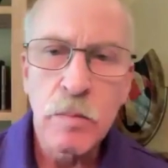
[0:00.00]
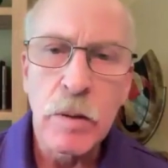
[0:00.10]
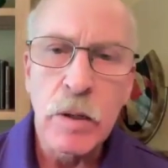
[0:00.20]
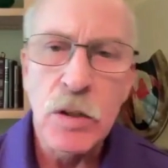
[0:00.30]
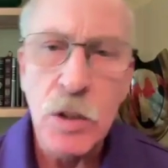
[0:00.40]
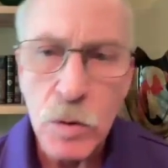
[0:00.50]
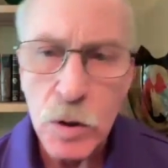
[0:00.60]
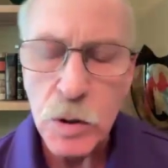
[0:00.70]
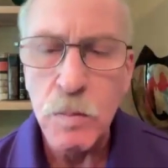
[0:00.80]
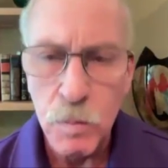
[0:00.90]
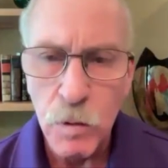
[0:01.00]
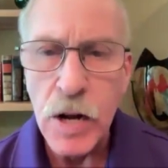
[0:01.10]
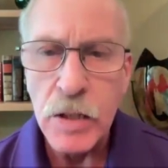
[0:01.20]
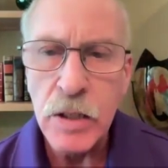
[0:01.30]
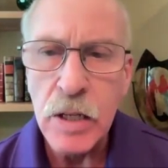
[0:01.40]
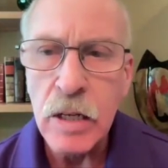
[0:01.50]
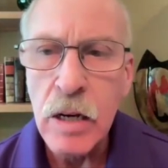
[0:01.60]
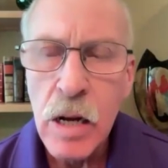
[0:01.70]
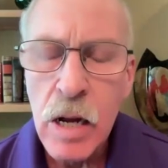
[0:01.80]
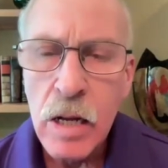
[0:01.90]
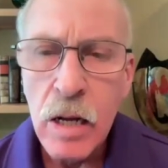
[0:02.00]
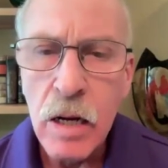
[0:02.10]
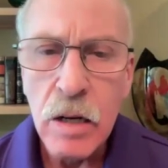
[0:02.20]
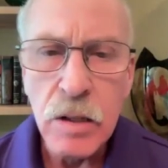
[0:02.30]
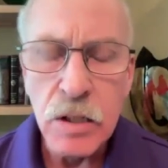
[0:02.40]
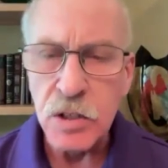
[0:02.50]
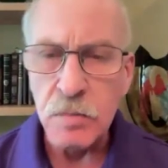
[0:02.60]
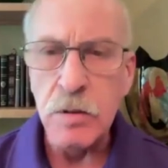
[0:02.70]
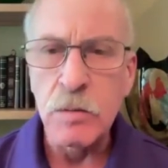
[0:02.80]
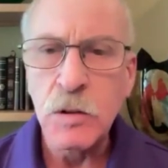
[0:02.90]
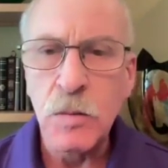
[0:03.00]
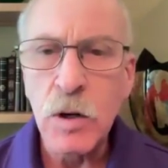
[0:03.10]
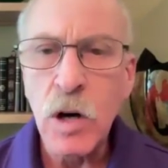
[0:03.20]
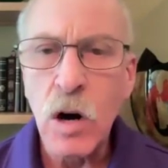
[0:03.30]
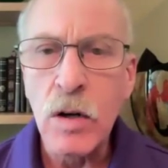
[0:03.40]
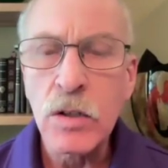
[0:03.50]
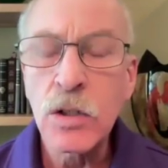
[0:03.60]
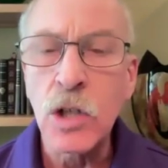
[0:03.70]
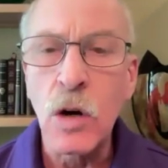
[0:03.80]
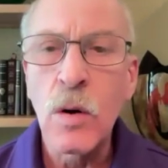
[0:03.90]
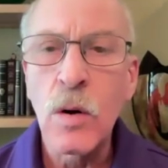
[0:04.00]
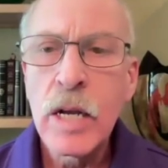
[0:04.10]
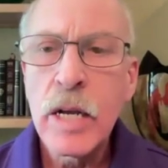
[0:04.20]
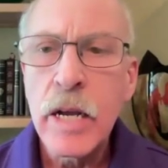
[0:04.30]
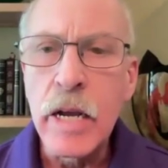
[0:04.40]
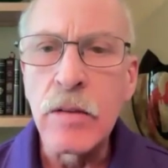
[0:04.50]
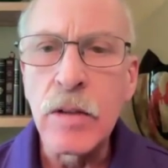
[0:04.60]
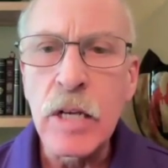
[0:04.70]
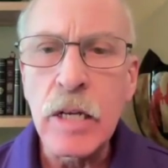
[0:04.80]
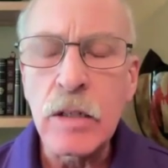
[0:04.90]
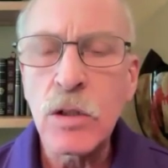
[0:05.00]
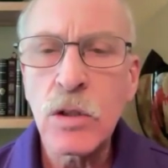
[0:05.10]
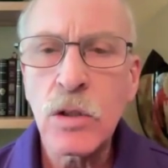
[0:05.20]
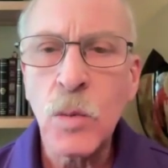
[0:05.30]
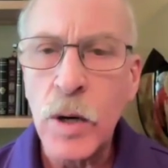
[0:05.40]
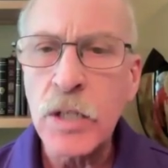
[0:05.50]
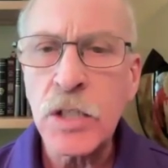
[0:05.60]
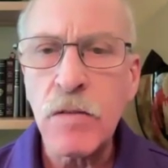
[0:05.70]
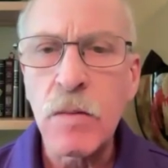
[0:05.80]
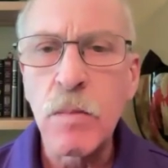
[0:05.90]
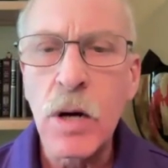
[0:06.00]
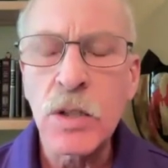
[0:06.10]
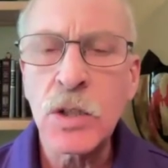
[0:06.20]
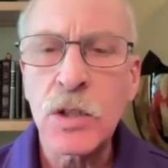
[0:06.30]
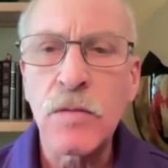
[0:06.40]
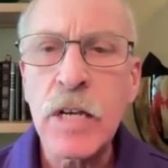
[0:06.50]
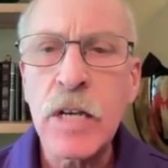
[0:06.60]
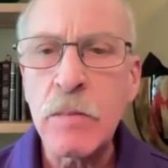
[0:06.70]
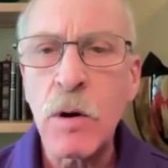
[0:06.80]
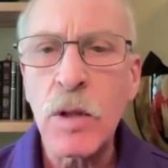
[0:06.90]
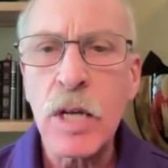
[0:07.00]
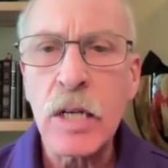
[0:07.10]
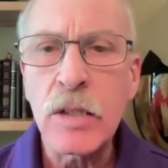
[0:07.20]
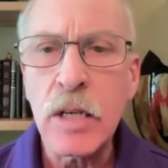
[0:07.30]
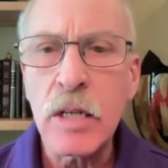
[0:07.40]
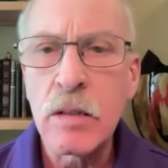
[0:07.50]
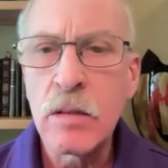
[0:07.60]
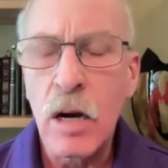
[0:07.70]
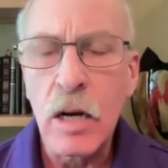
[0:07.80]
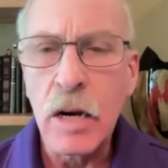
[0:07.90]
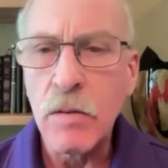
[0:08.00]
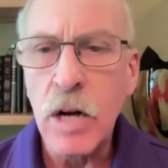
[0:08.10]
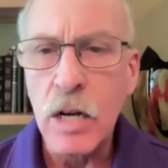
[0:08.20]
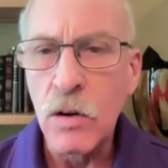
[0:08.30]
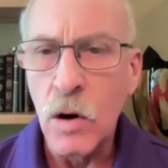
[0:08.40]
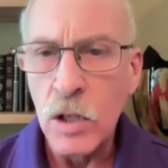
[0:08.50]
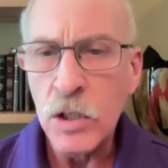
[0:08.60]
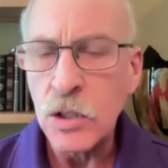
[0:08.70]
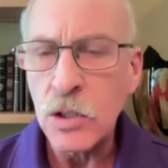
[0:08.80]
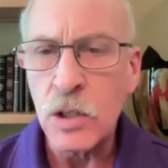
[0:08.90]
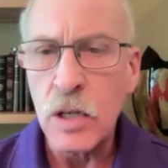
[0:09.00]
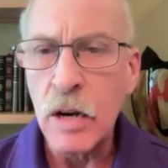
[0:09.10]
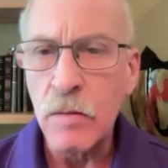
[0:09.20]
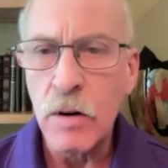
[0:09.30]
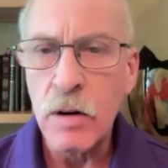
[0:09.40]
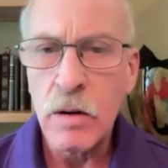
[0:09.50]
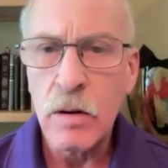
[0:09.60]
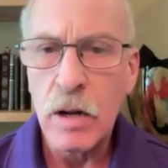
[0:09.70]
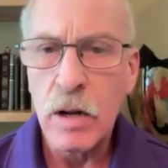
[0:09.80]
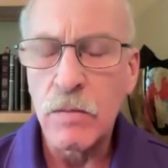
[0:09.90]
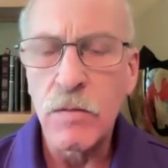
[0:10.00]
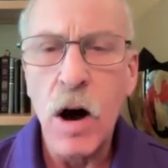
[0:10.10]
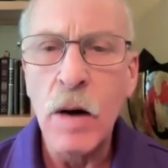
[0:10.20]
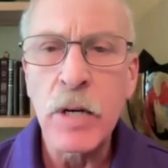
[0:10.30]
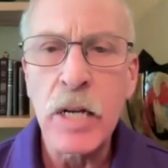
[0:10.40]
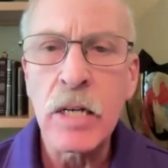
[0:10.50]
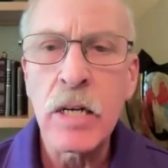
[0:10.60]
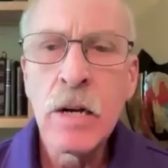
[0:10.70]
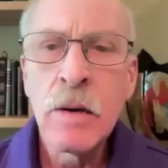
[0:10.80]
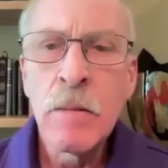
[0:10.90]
because it was preventing these symptoms from occurring. So in the 27 months of chemo that I did, I never got nauseous. I never vomited.